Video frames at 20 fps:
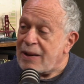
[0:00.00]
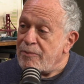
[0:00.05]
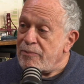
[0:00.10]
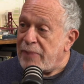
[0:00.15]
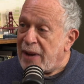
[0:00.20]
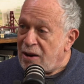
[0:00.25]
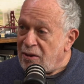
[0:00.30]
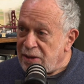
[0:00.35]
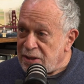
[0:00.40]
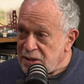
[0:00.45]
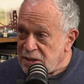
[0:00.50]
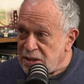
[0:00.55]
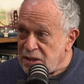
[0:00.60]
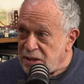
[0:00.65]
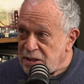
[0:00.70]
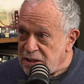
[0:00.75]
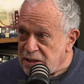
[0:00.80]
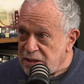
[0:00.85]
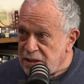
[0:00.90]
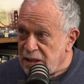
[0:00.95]

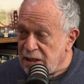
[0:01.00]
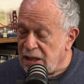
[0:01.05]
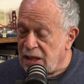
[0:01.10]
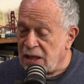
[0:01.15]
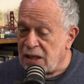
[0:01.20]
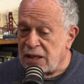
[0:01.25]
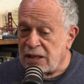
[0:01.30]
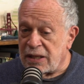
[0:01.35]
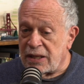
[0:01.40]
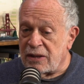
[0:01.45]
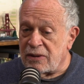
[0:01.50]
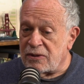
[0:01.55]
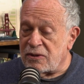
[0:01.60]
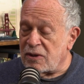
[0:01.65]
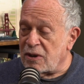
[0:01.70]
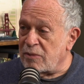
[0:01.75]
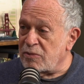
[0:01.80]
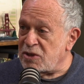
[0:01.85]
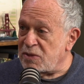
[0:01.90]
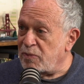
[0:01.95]
imbalances in
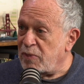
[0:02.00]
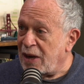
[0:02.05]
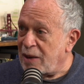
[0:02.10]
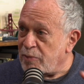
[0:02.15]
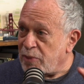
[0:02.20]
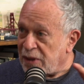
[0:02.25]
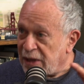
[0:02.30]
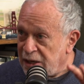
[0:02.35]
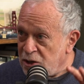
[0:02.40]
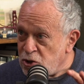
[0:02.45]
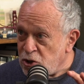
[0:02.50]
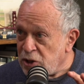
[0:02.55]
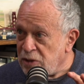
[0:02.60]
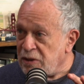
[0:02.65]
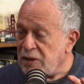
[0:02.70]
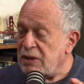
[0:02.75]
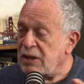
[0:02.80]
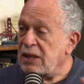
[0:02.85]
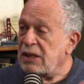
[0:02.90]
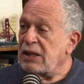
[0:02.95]
terms of
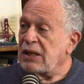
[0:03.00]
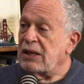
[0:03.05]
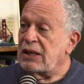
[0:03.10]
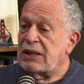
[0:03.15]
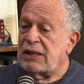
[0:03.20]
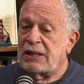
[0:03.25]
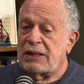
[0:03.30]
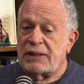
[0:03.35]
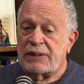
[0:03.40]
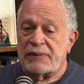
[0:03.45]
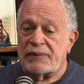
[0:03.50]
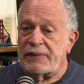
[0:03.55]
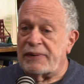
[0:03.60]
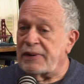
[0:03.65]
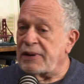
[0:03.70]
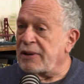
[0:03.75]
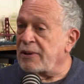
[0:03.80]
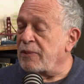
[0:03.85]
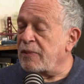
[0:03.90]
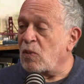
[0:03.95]
population,
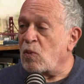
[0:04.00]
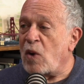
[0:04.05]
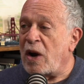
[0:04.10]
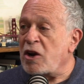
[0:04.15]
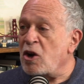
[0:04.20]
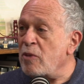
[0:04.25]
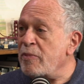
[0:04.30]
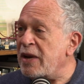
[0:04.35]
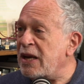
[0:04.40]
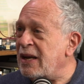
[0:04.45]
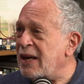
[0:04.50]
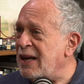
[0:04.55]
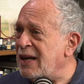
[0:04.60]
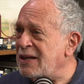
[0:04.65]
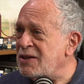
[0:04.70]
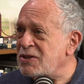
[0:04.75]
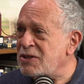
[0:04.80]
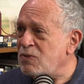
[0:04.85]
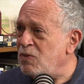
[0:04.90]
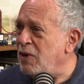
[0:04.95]
you know, Wyoming
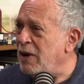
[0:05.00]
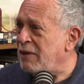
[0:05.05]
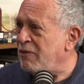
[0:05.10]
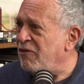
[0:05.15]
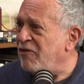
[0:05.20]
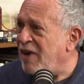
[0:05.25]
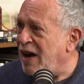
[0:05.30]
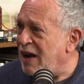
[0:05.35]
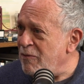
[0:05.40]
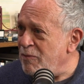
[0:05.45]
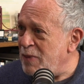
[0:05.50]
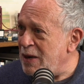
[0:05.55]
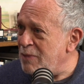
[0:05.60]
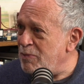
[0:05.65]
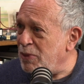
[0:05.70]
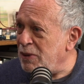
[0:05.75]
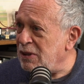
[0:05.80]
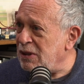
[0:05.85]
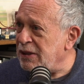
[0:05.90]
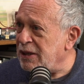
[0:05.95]
has what, 5
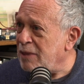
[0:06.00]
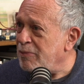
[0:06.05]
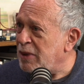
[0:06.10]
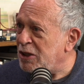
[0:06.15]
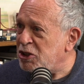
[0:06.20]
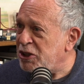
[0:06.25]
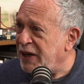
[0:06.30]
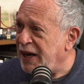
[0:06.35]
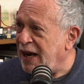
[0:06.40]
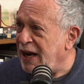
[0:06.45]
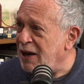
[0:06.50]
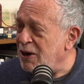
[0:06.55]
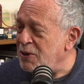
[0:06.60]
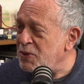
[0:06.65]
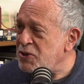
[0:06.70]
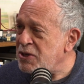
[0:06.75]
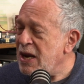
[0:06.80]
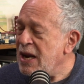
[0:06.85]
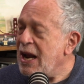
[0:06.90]
people and a bunch of cows.